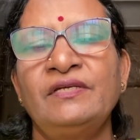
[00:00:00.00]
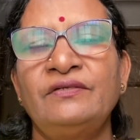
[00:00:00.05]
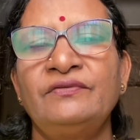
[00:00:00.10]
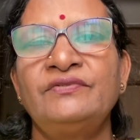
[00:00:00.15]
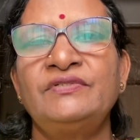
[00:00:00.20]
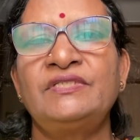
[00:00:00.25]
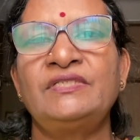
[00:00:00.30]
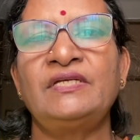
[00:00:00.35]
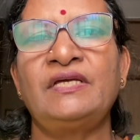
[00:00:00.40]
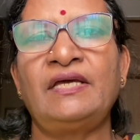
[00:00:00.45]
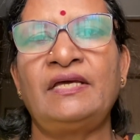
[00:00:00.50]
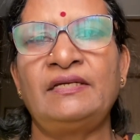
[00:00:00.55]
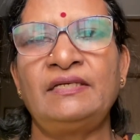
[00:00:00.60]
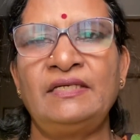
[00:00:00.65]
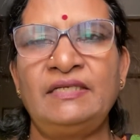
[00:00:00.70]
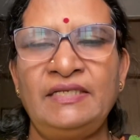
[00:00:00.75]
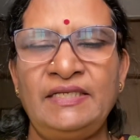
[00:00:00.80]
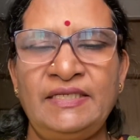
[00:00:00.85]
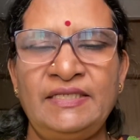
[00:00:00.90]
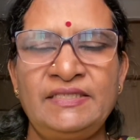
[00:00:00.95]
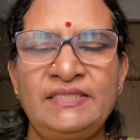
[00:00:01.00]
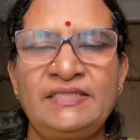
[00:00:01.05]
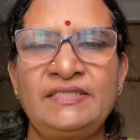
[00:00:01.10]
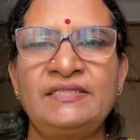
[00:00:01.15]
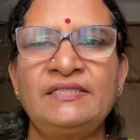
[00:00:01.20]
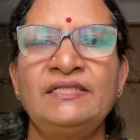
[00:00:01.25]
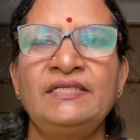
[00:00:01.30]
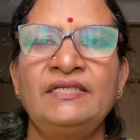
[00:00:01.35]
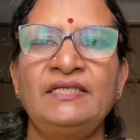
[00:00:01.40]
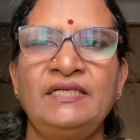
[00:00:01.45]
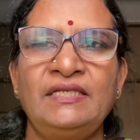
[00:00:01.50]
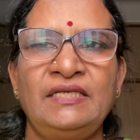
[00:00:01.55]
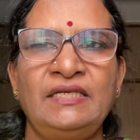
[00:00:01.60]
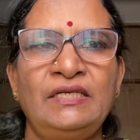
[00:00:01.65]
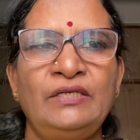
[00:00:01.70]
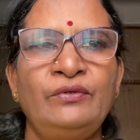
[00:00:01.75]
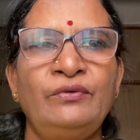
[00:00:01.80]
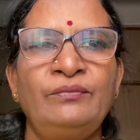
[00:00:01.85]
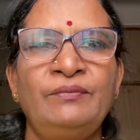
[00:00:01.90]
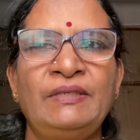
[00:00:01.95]
which are released in
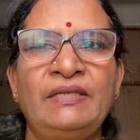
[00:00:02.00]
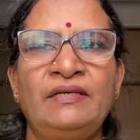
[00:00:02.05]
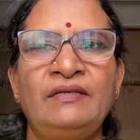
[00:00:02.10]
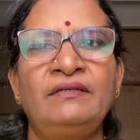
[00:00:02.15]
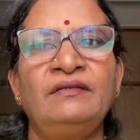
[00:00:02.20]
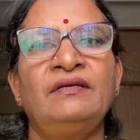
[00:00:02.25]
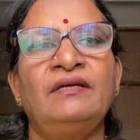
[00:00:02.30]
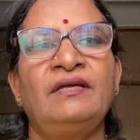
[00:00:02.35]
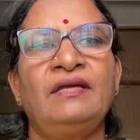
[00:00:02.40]
lumen